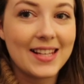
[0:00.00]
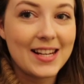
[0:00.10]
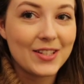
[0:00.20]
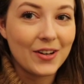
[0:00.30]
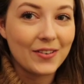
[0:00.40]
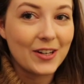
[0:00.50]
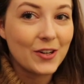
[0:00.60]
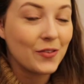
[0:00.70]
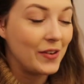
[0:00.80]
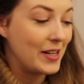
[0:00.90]
These are
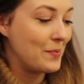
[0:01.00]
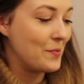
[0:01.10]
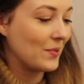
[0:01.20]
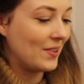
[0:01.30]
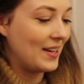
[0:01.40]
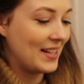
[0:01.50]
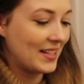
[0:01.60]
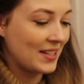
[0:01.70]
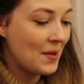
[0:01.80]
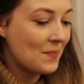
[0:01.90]
incredible,
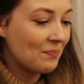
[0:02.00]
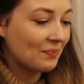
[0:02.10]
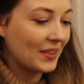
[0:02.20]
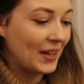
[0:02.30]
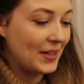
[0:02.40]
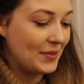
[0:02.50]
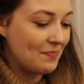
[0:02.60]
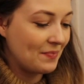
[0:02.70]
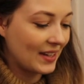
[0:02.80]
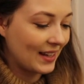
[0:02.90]
guys.
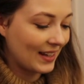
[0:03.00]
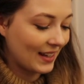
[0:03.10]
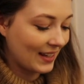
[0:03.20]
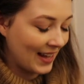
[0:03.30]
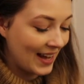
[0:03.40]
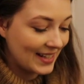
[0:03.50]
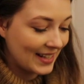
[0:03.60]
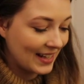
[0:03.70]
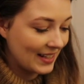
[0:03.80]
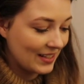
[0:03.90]
And candy
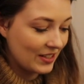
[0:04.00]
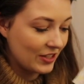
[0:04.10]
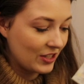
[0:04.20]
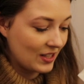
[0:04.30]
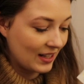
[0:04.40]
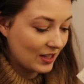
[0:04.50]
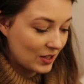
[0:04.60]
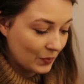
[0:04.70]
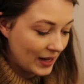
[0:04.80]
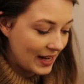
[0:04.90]
kittens are just like a
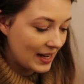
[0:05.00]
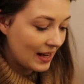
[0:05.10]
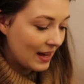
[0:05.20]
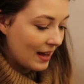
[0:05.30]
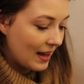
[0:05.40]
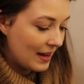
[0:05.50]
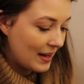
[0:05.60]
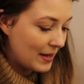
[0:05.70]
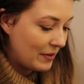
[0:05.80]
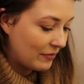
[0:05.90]
sweet.
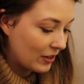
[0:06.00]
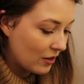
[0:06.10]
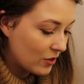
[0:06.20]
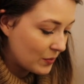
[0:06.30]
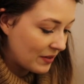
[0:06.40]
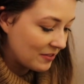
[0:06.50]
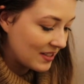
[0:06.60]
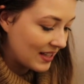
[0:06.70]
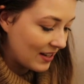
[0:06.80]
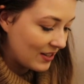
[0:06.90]
And if the cold weather
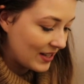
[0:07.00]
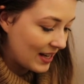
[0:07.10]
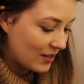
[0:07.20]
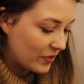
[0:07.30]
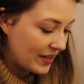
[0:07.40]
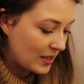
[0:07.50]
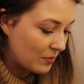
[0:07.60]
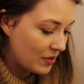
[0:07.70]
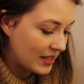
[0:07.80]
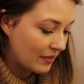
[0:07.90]
is getting you down,
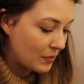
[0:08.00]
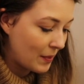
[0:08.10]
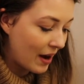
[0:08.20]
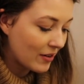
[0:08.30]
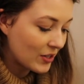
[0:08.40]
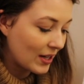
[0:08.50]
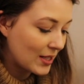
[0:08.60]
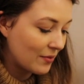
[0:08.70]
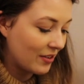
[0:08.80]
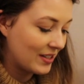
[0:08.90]
transport yourself to
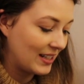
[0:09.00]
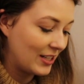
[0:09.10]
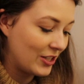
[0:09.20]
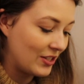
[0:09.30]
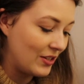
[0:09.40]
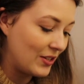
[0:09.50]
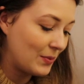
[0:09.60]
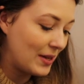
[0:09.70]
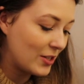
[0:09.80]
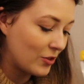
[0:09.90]
paradise with our delicious new
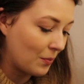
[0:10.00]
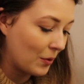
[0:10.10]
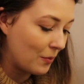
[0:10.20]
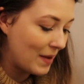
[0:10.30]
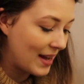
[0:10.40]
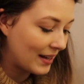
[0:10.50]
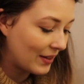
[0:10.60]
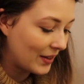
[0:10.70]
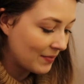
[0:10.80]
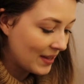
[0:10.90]
sweet, Tropical
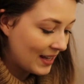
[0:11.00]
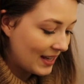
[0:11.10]
Mango.